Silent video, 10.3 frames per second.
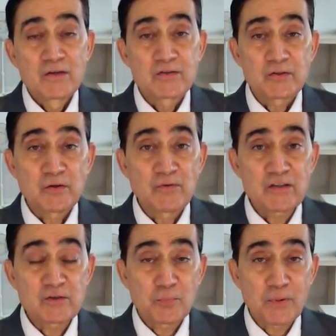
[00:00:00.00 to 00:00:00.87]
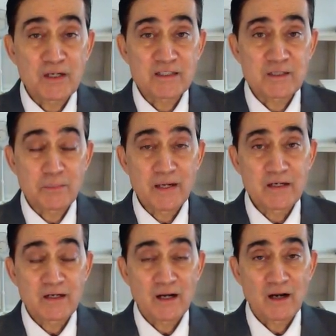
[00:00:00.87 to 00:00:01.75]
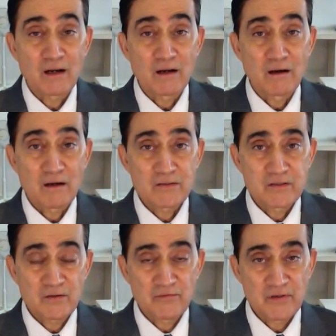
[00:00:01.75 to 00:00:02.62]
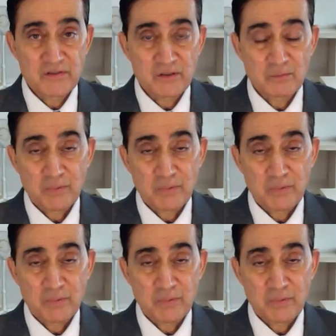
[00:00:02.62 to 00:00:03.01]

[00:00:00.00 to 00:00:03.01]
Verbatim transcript: Should you wish to participate in our larger vision,